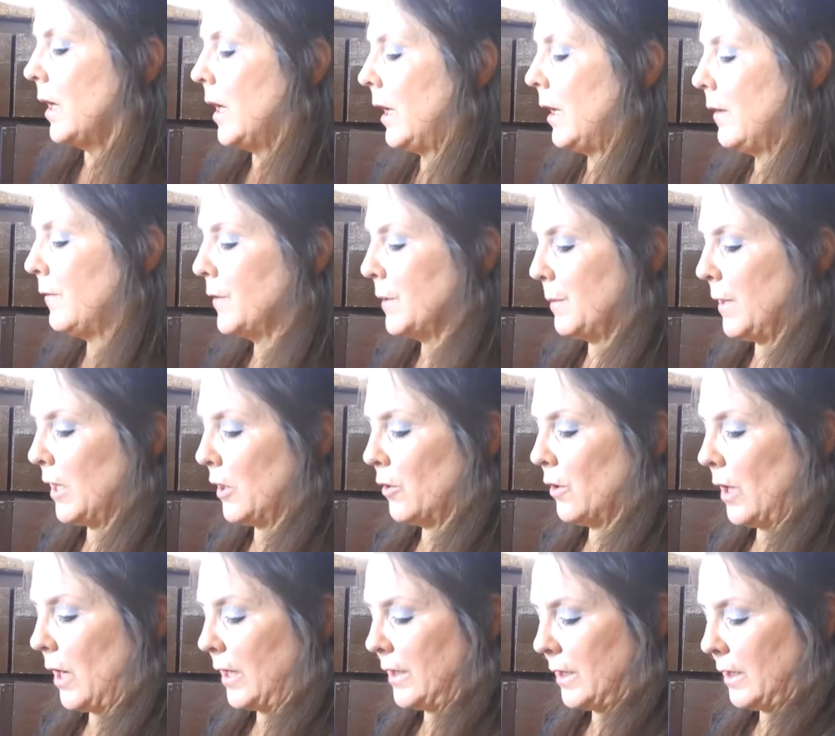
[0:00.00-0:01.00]
it gives me a
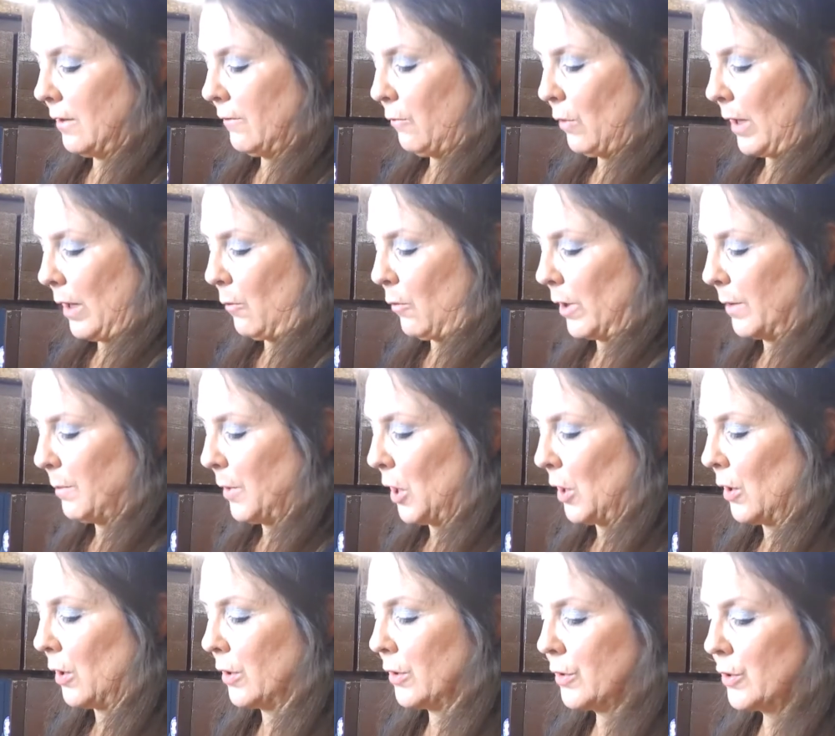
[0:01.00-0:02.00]
good idea of what I want to
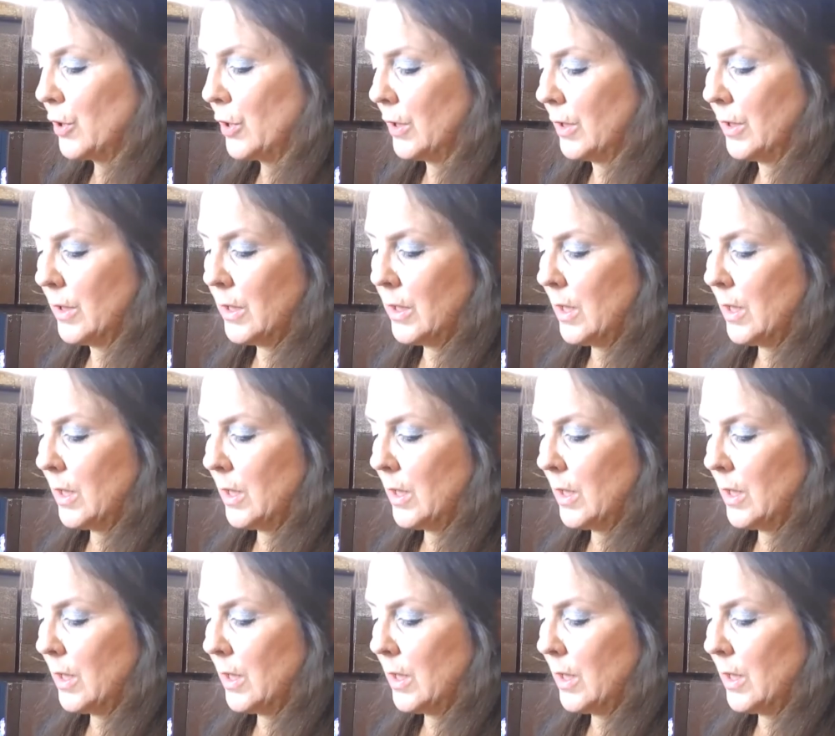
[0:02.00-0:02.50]
purge.